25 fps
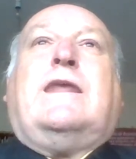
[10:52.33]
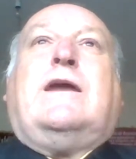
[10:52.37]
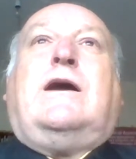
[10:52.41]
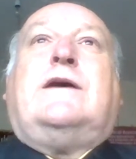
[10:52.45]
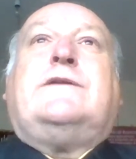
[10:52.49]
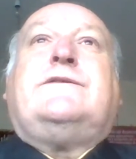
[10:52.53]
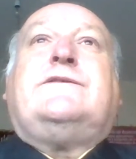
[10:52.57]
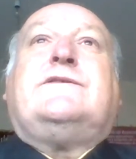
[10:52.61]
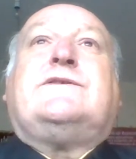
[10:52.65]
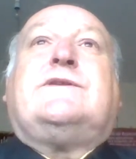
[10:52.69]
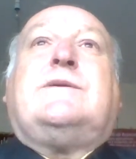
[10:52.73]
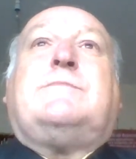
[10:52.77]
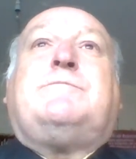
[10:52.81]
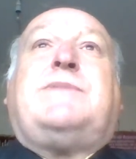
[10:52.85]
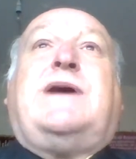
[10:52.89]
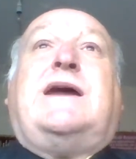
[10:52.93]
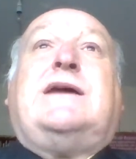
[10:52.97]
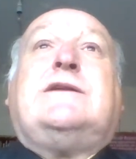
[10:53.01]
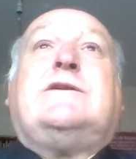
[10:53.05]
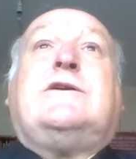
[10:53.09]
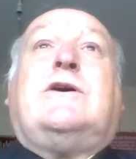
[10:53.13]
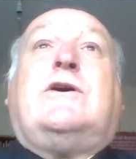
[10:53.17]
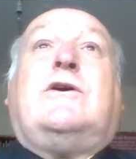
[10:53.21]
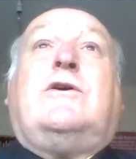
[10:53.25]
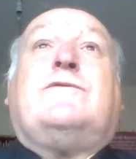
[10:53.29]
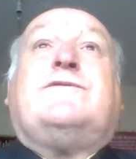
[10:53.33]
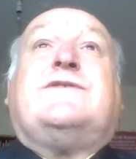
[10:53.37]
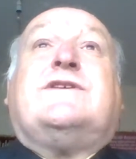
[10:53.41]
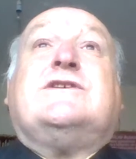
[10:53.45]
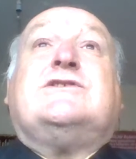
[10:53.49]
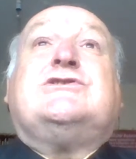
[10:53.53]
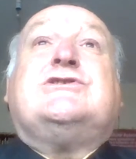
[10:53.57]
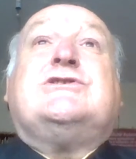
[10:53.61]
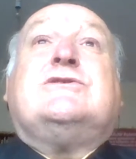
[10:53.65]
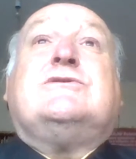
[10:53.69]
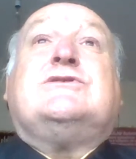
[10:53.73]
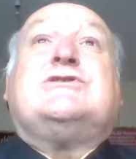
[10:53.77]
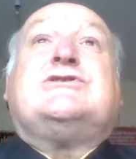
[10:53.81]
under the banner of the
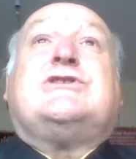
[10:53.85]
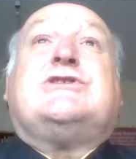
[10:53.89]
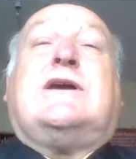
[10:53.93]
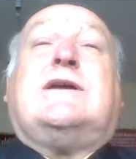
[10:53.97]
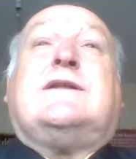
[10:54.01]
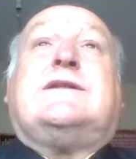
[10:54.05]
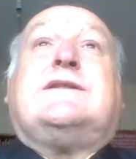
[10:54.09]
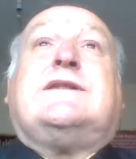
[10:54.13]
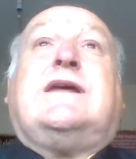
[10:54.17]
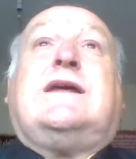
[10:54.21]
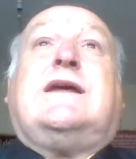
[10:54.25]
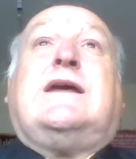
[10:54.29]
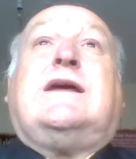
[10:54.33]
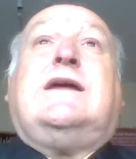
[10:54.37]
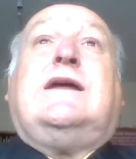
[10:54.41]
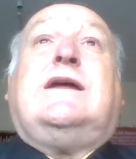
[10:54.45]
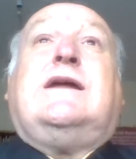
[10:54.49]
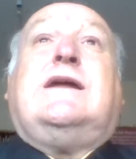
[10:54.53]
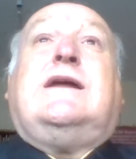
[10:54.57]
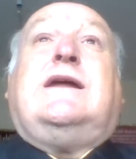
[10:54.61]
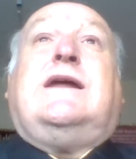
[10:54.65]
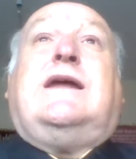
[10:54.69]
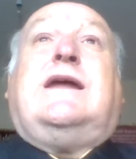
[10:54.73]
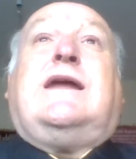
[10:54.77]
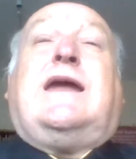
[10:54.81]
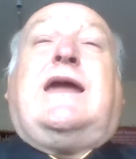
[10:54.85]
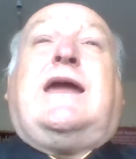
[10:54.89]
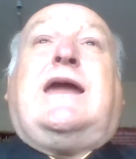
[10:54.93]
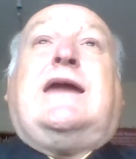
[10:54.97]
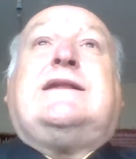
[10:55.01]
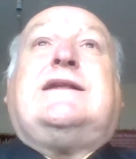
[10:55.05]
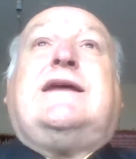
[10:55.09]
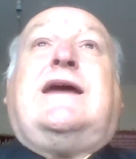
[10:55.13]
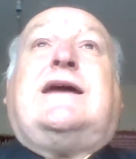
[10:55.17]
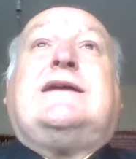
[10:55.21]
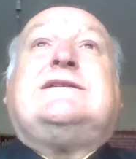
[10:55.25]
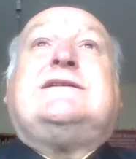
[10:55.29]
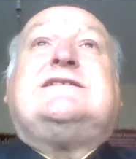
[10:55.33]
Juche Idea
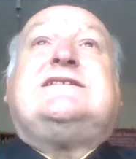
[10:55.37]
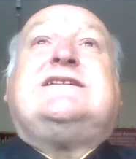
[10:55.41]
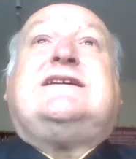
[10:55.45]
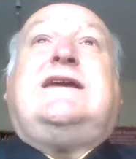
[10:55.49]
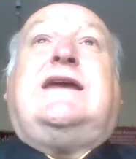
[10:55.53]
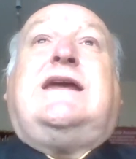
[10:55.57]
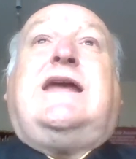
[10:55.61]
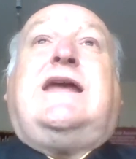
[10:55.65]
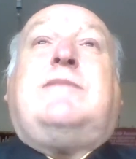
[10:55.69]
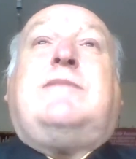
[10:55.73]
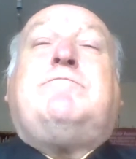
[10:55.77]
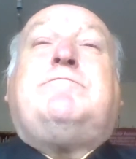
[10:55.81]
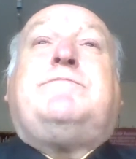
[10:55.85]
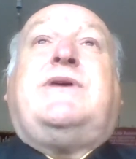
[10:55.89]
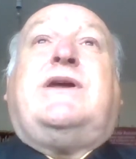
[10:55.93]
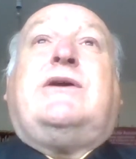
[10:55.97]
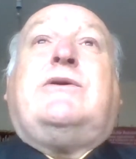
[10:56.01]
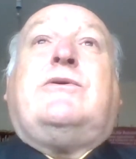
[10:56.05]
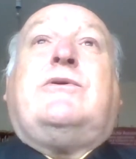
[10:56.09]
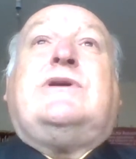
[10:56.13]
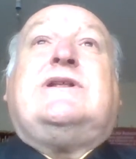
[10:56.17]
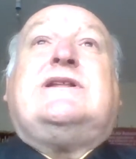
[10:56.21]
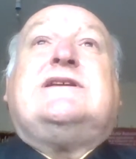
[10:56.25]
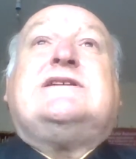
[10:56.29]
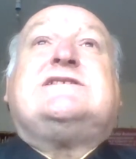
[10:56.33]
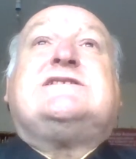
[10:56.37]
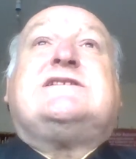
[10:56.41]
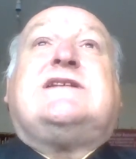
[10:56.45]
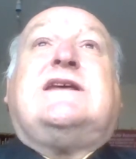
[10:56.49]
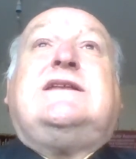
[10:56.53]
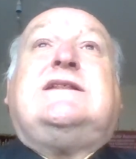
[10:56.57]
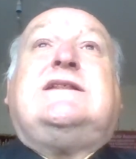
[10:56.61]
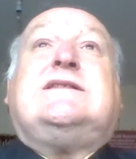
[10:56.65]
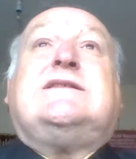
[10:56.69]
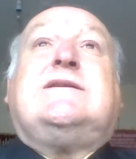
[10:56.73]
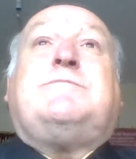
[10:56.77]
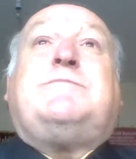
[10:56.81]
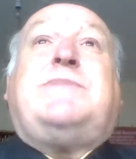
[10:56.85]
and anti-imperialist
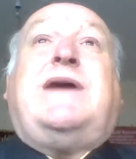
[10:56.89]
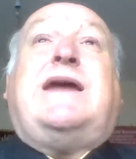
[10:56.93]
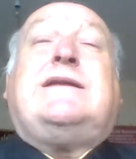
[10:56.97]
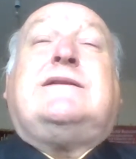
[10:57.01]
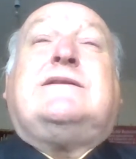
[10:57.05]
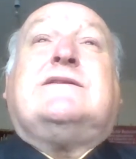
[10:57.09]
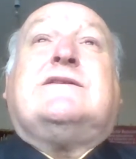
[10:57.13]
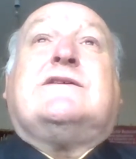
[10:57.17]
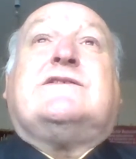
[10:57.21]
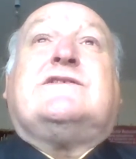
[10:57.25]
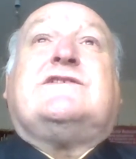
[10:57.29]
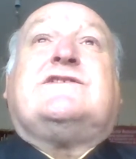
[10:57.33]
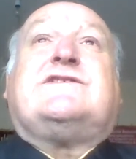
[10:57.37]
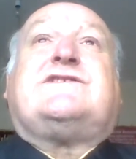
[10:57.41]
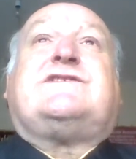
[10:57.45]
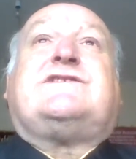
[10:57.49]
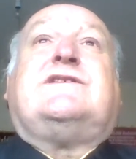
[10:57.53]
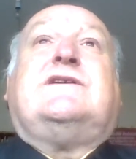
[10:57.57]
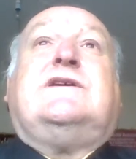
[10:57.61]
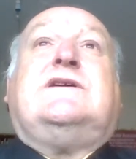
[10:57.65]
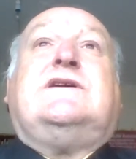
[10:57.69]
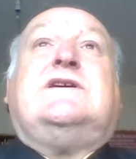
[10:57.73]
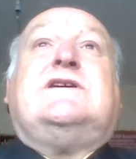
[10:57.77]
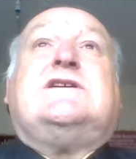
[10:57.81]
independence.